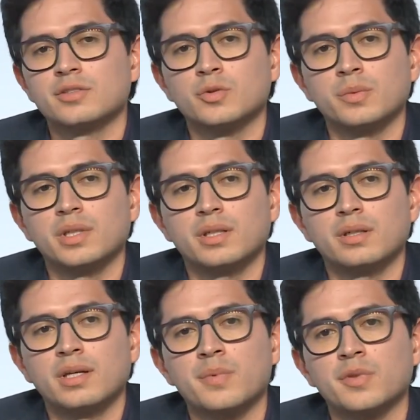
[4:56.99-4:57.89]
to be
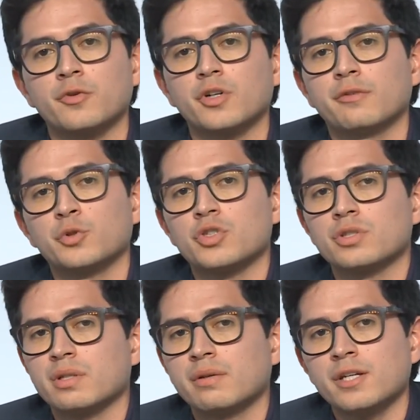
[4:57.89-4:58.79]
kept for our future
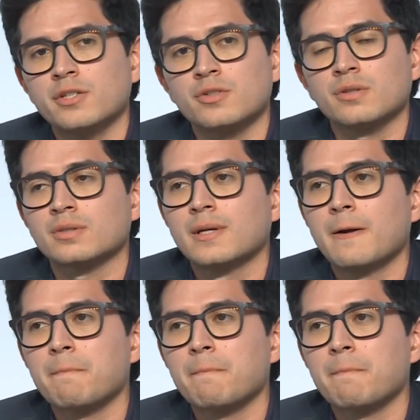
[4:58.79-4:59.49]
generations.